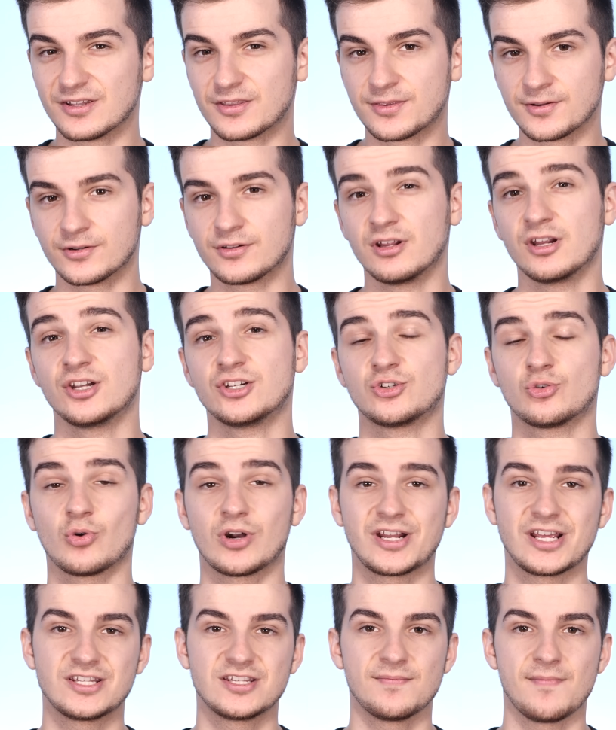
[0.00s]
the 13-inch
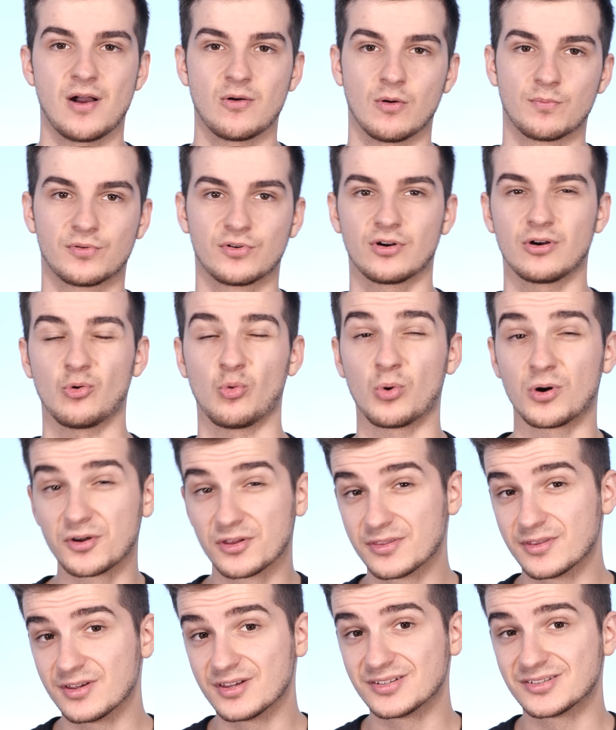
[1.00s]
2018 MacBook Pro
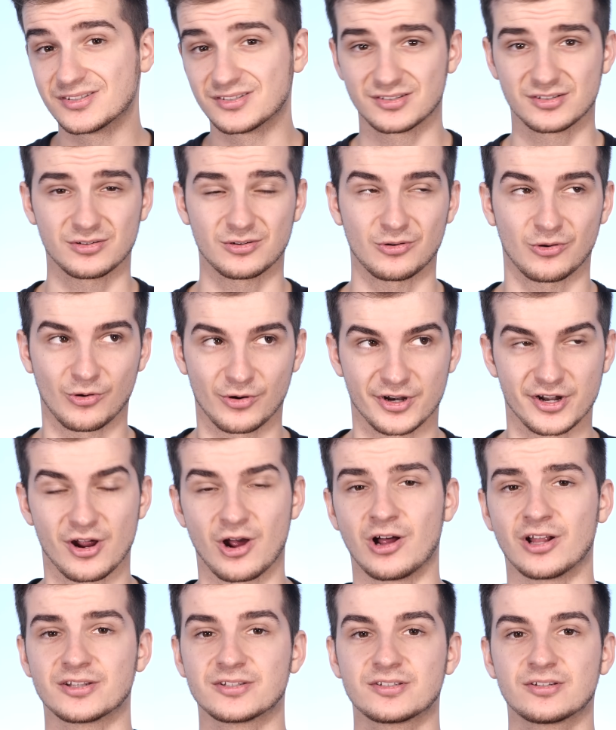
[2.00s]
worth it or
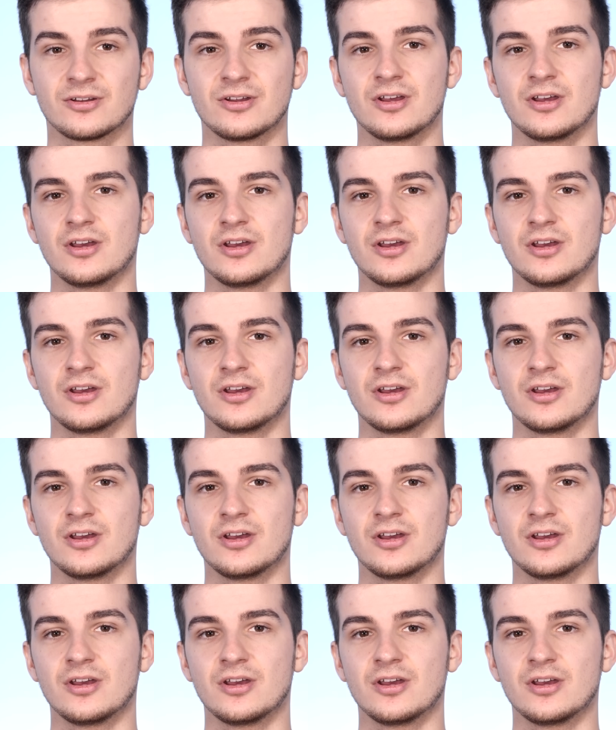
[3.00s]
not?